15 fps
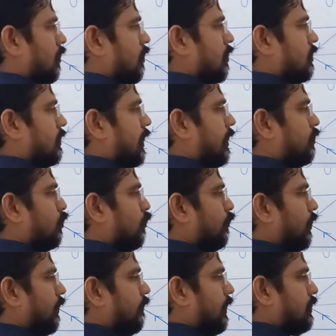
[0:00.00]
center of
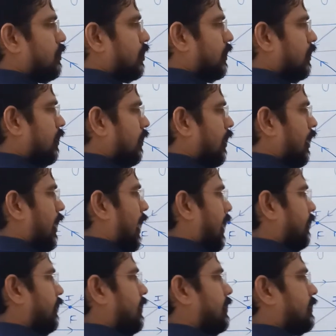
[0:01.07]
curvature, and
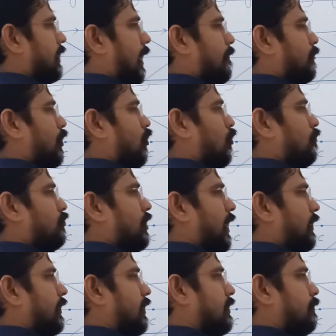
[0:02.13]
this time the
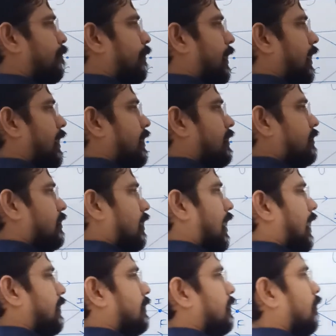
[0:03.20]
object is placed
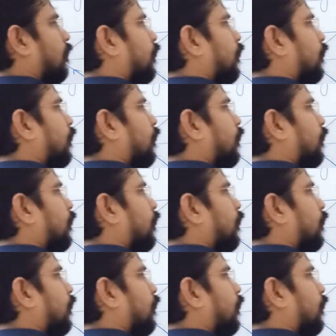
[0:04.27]
at some